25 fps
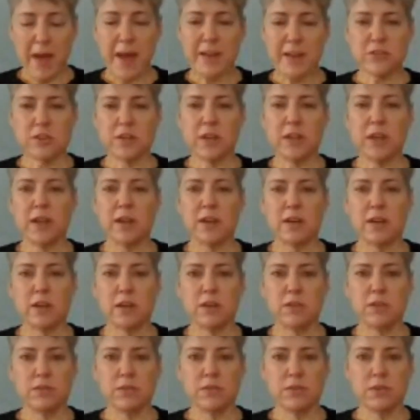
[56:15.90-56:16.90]
imagining
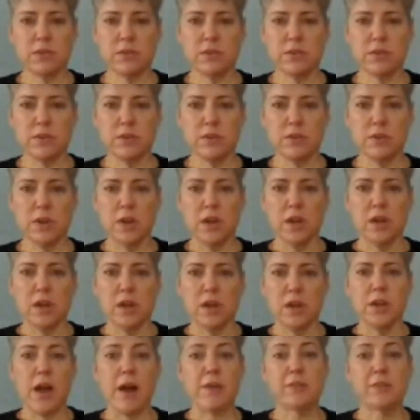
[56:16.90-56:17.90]
it, you
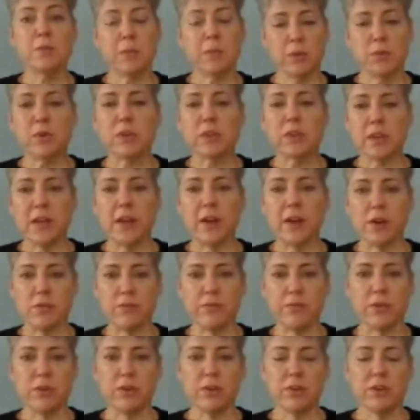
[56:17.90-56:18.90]
you have to be really
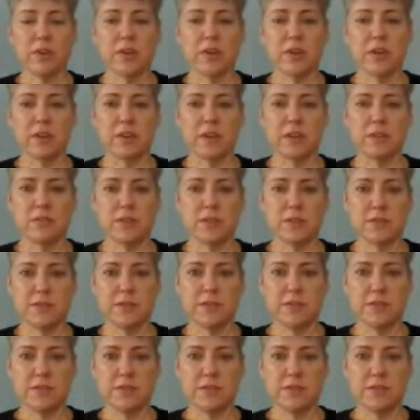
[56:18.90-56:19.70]
careful, you know, like